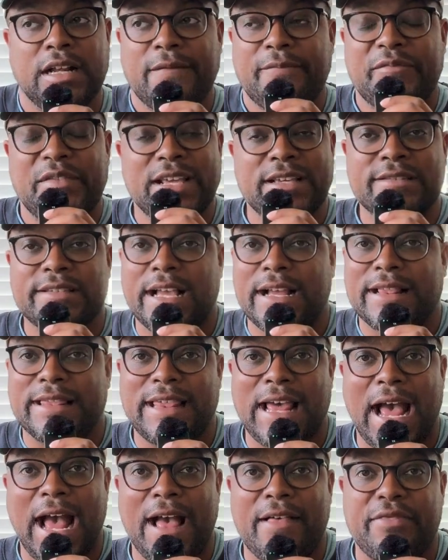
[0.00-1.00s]
Things like
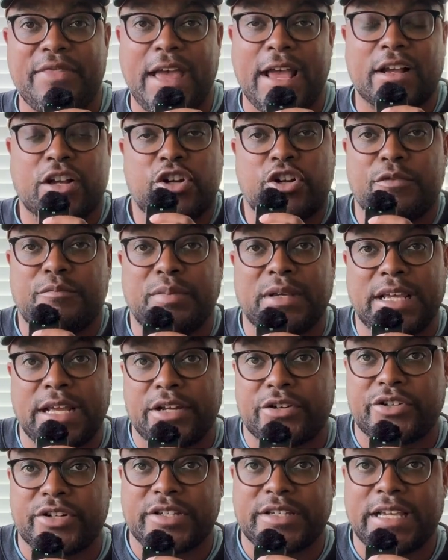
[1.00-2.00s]
that that could be
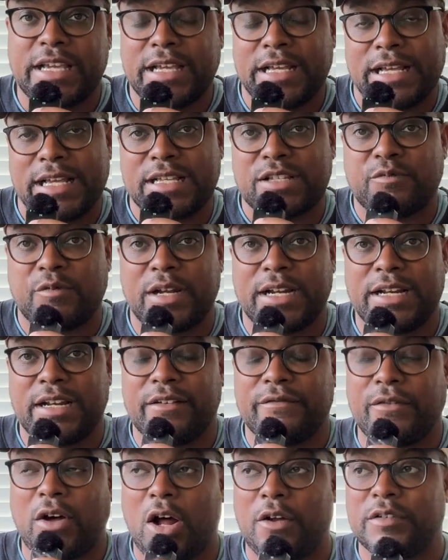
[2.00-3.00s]
interesting is what it
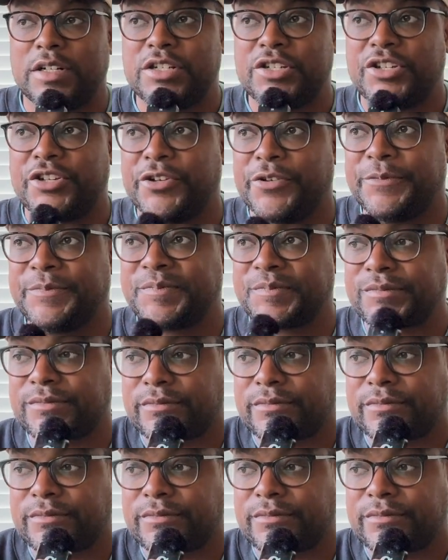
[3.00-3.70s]
evolved into.